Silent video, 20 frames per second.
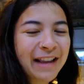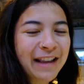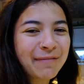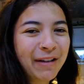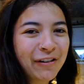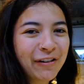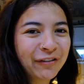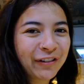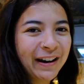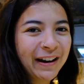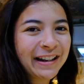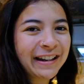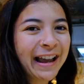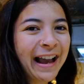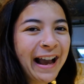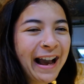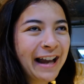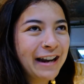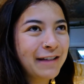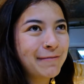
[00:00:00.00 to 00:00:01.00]
my friend
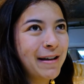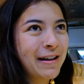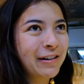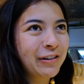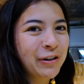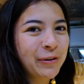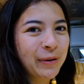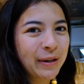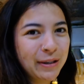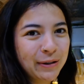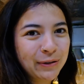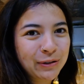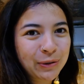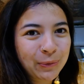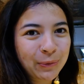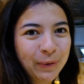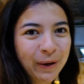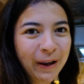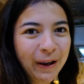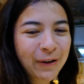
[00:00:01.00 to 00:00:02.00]
Annabelle, who I used to
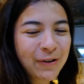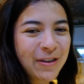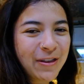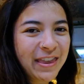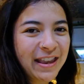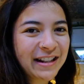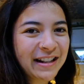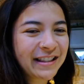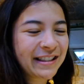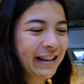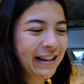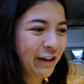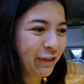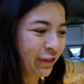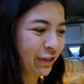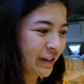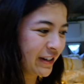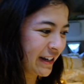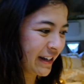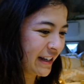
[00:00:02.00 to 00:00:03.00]
work with in
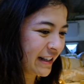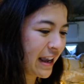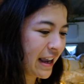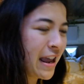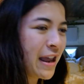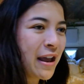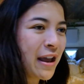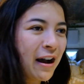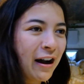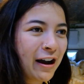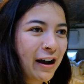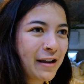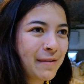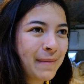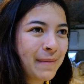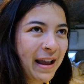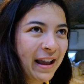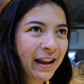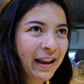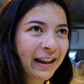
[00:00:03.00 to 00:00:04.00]
Selfridges. I
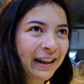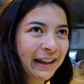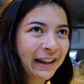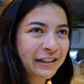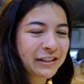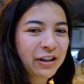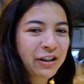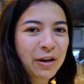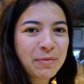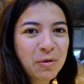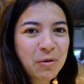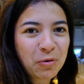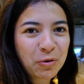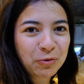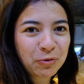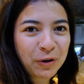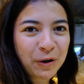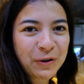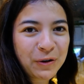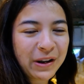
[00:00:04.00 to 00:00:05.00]
met her last time on the
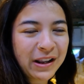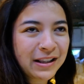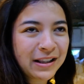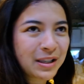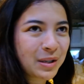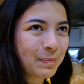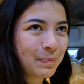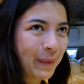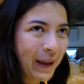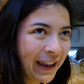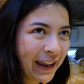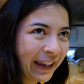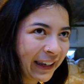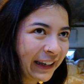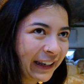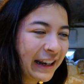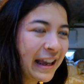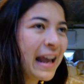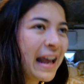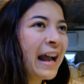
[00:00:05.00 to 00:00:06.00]
road in
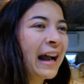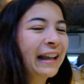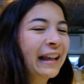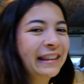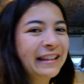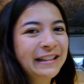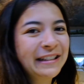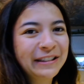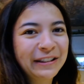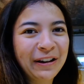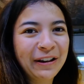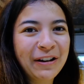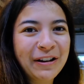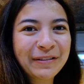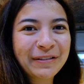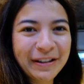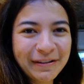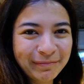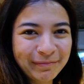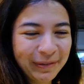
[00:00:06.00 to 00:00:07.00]
Spain and this
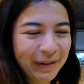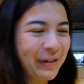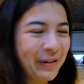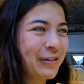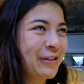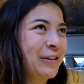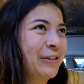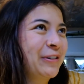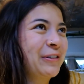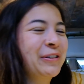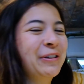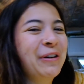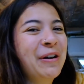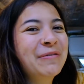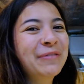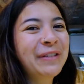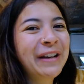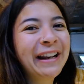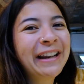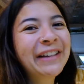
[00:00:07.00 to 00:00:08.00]
time in Portugal, so
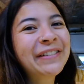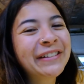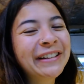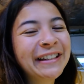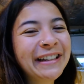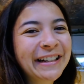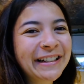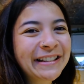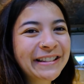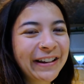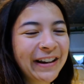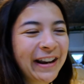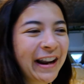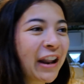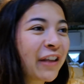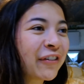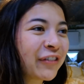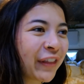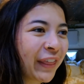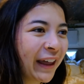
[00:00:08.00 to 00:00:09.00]
I'm really
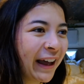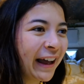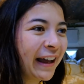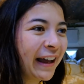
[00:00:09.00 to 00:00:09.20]
excited for that.